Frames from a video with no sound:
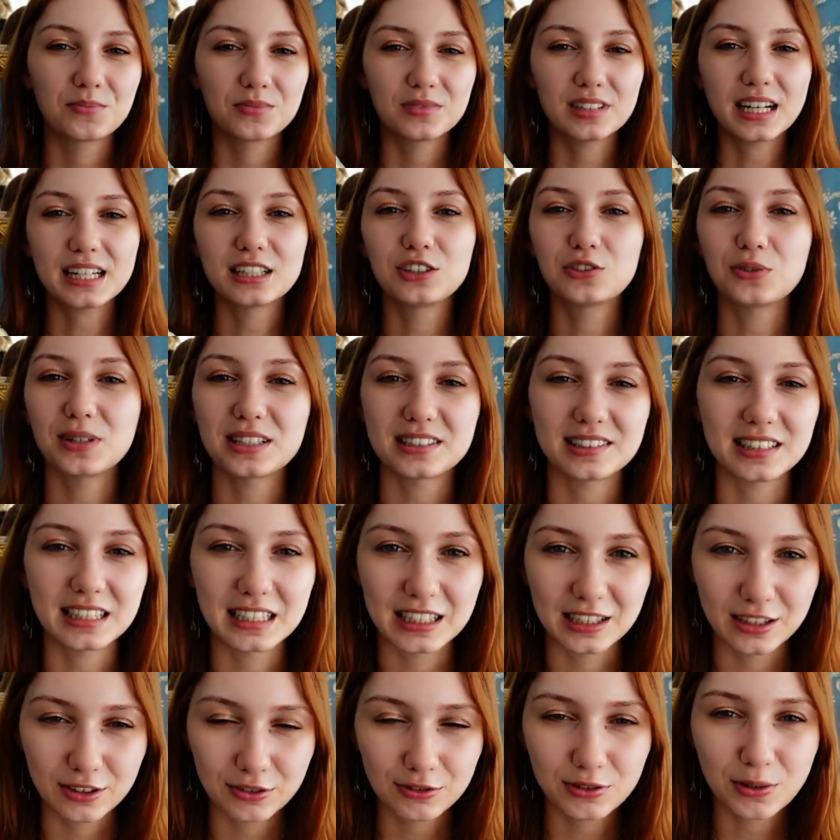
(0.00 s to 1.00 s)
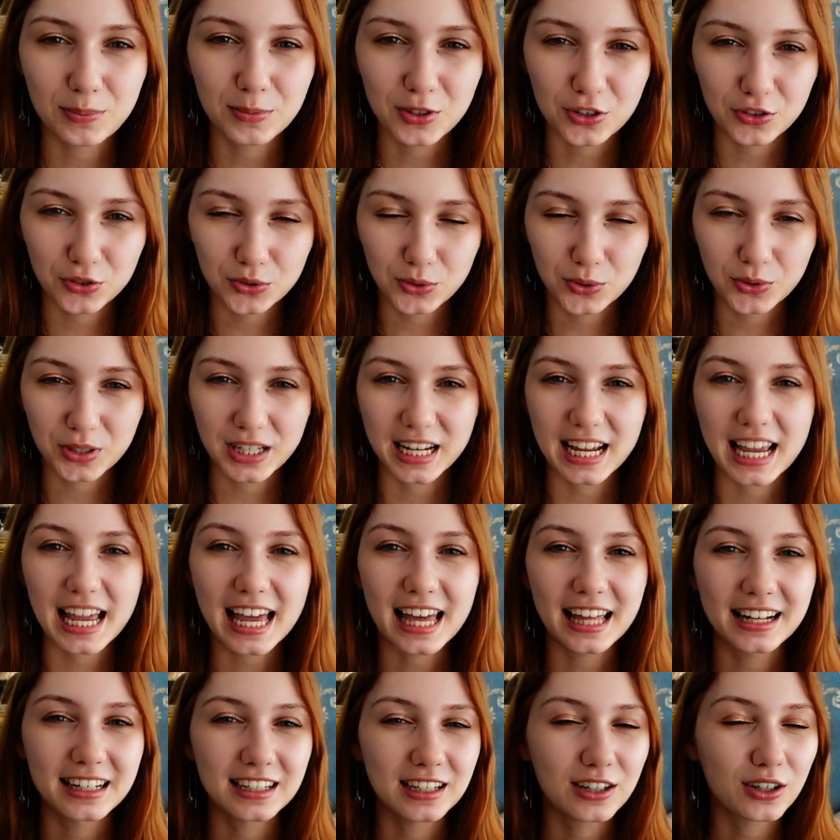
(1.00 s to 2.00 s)
digressing from the story,
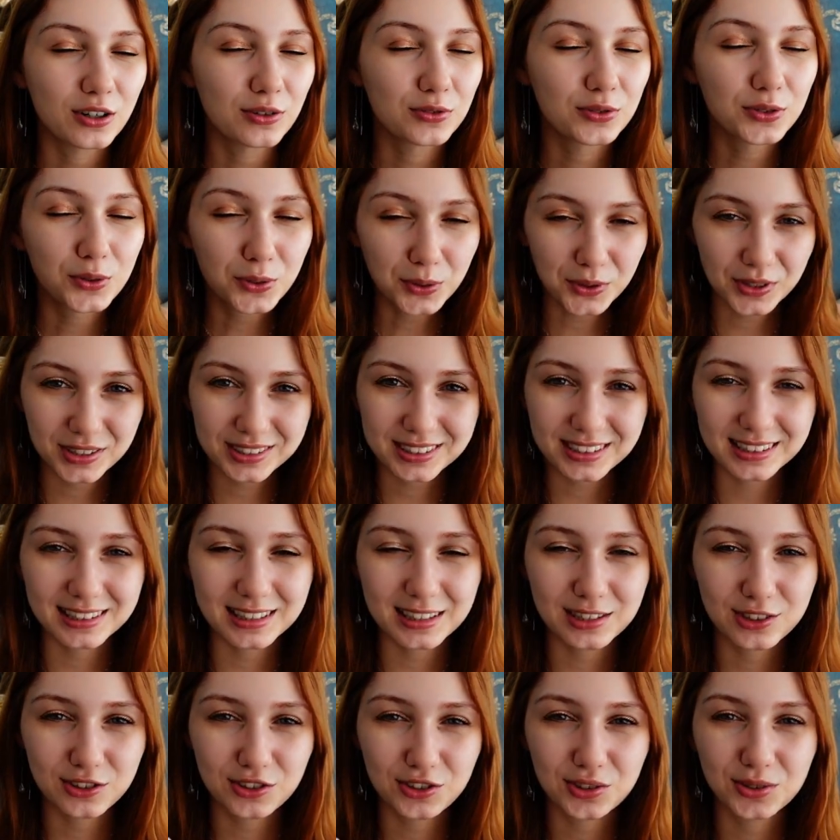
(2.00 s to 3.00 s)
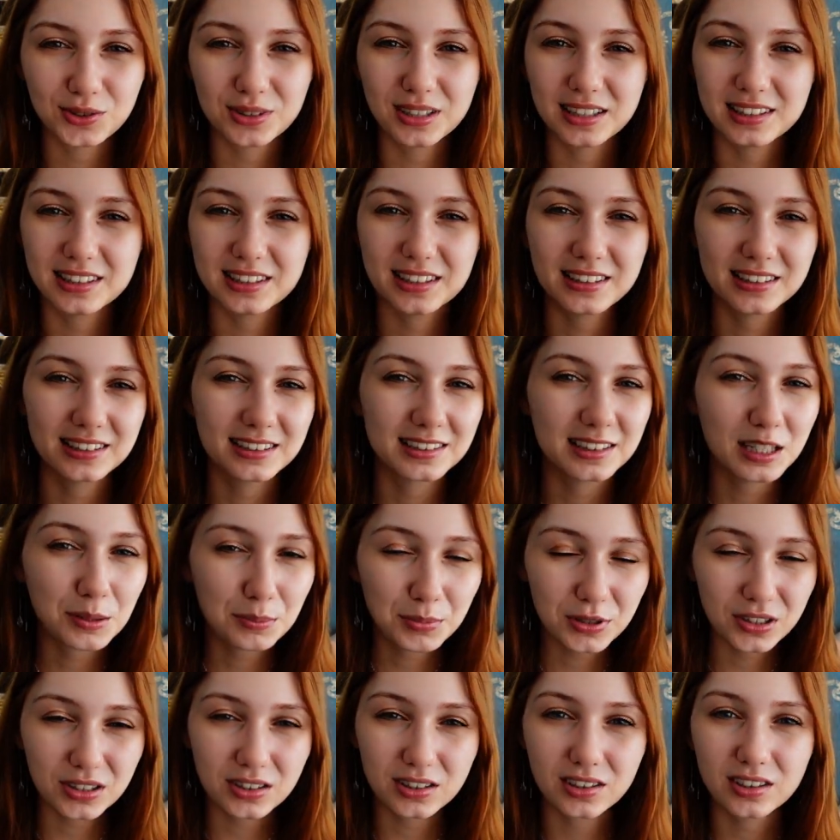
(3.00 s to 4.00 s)
and of course this is true. This is
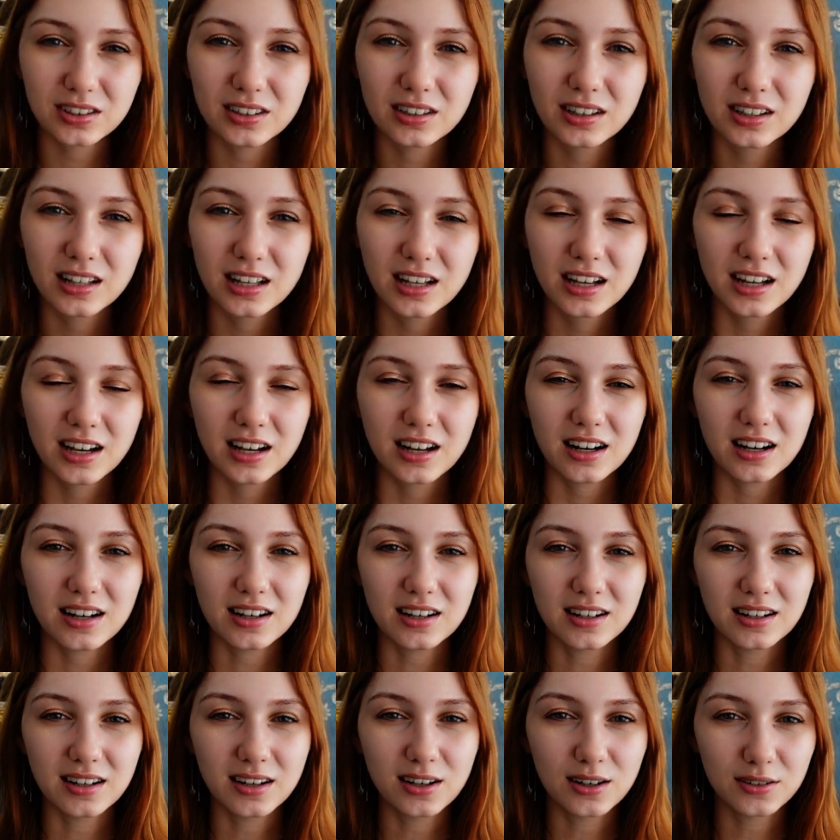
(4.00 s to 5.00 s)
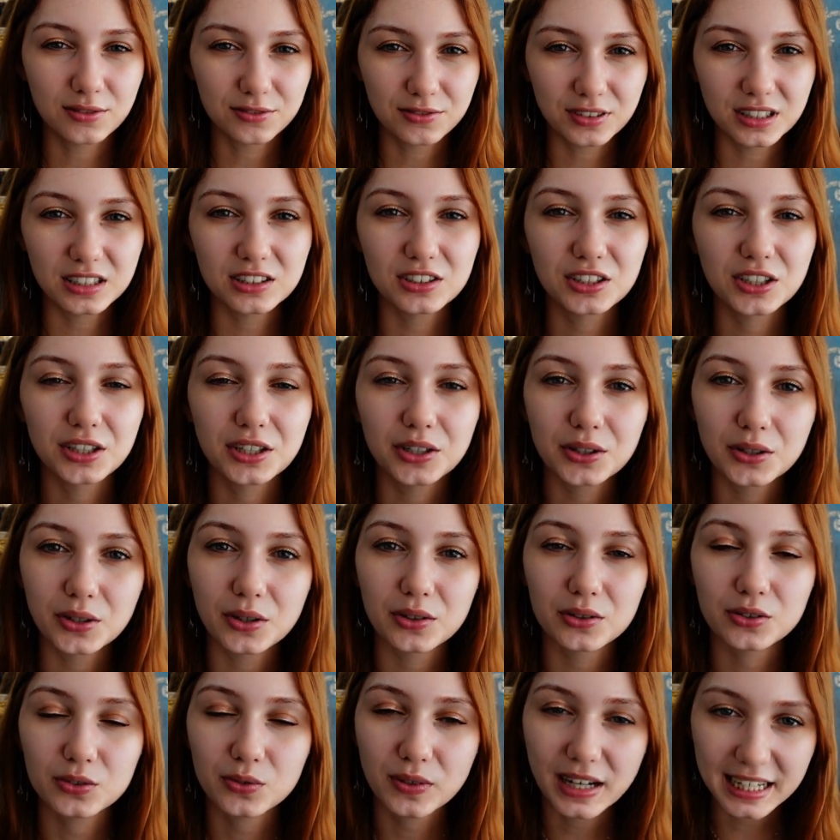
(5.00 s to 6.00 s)
typical of Victor
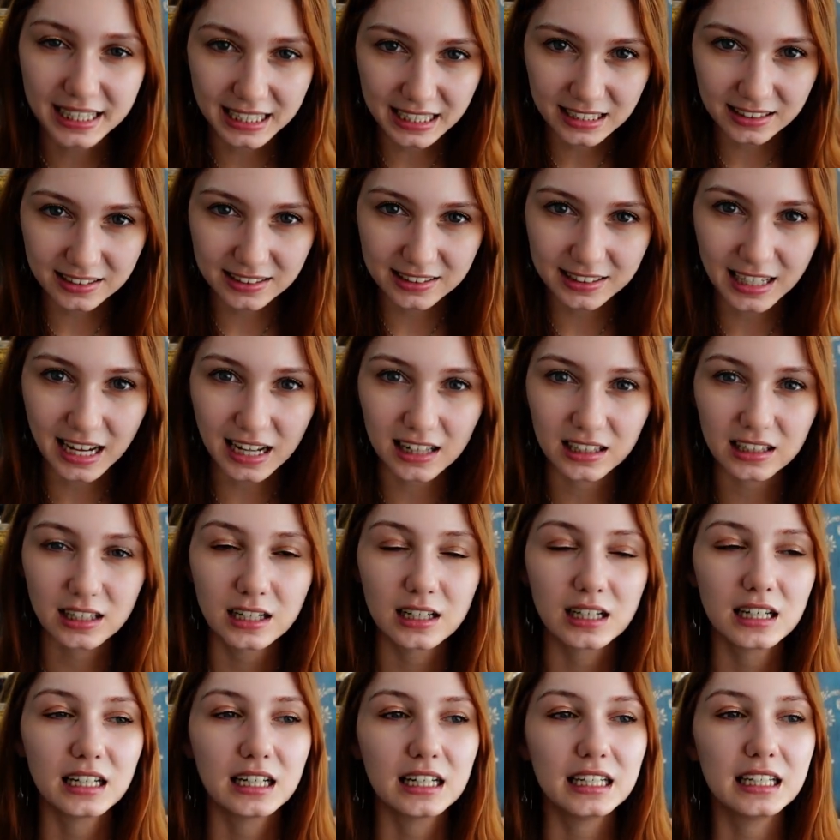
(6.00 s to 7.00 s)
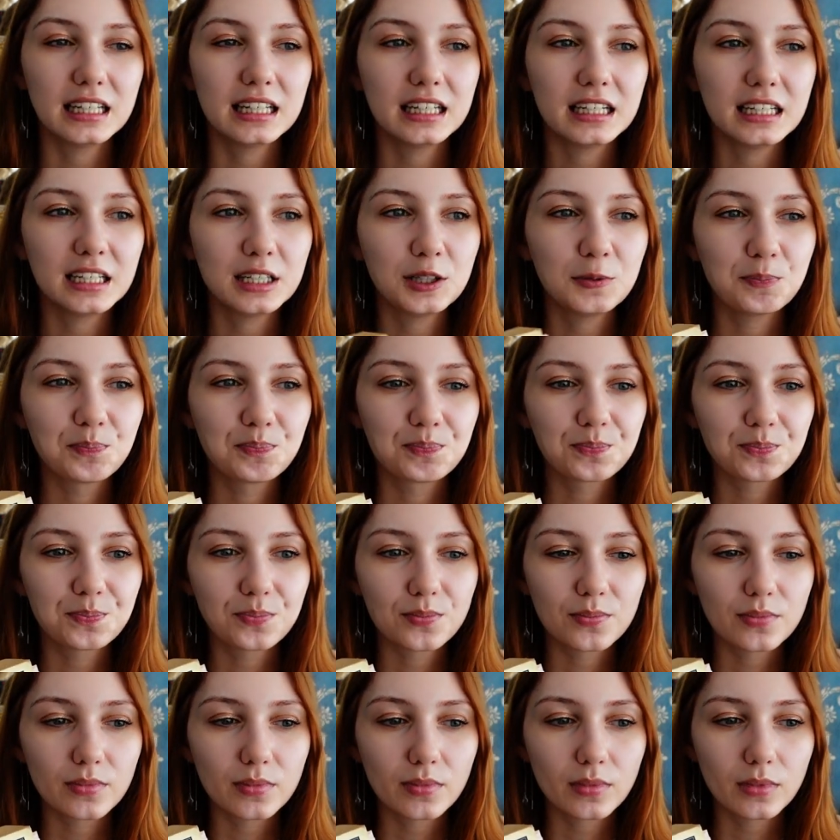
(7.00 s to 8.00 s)
Hugo's writing style. He
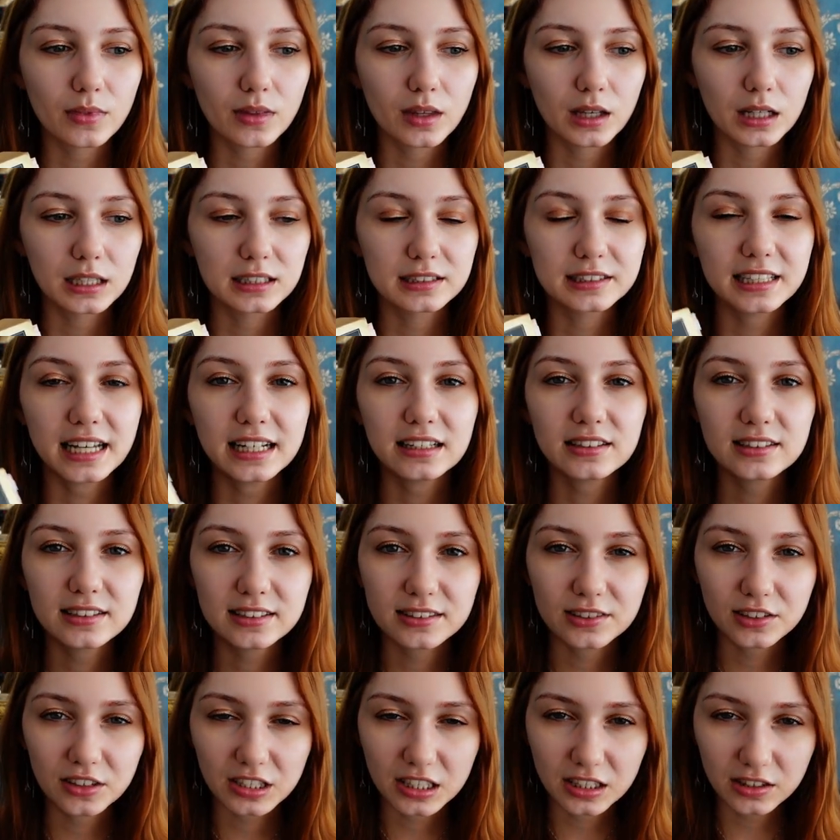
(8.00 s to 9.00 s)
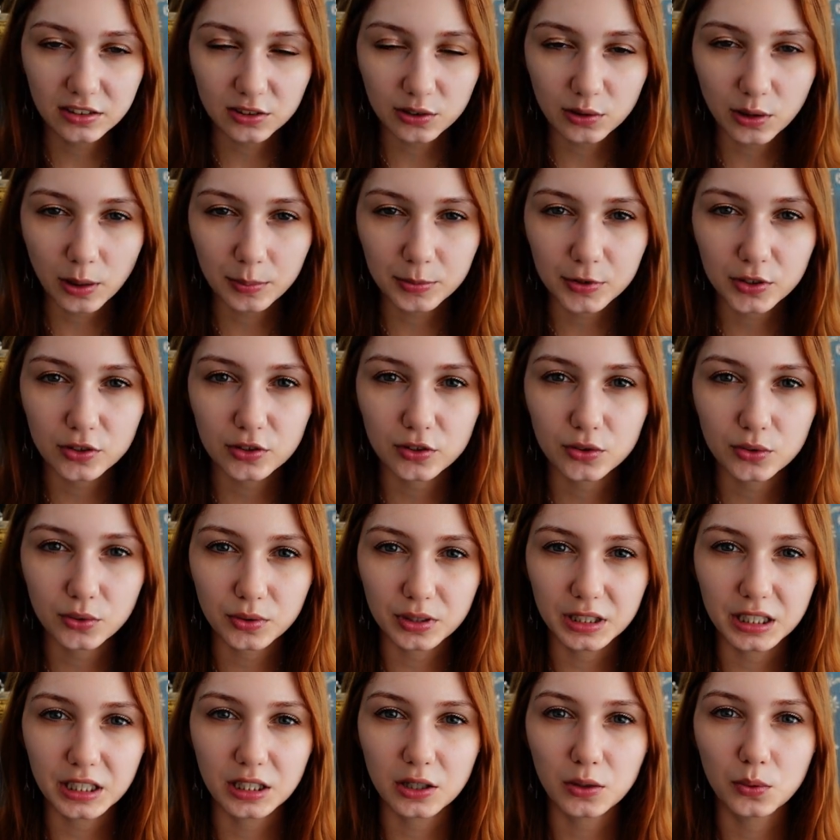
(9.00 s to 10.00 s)
tends to interrupt the
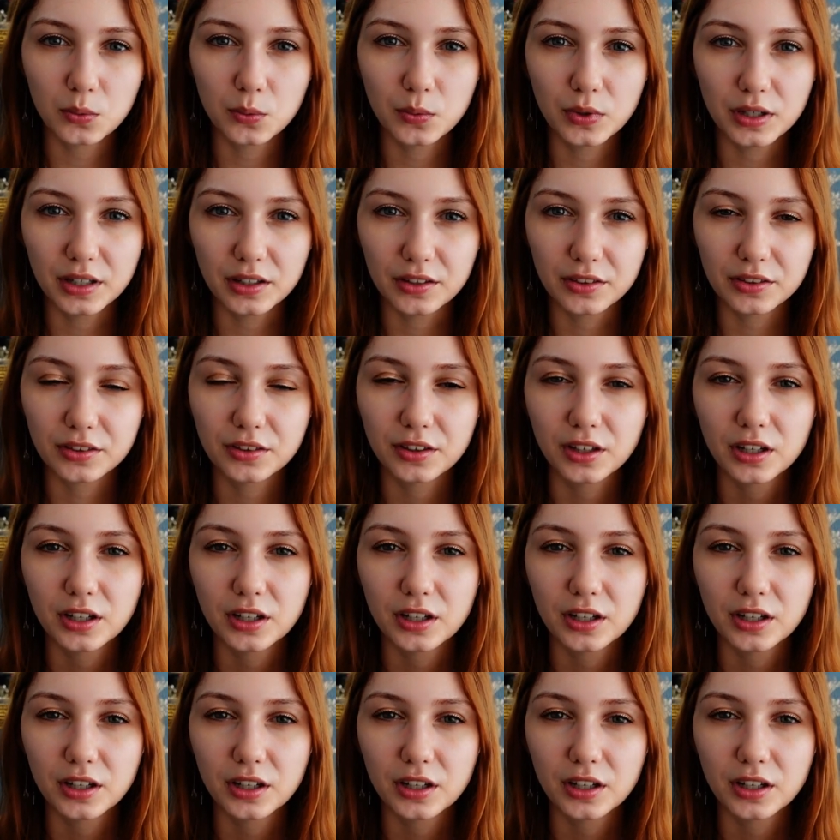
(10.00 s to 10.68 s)
story with,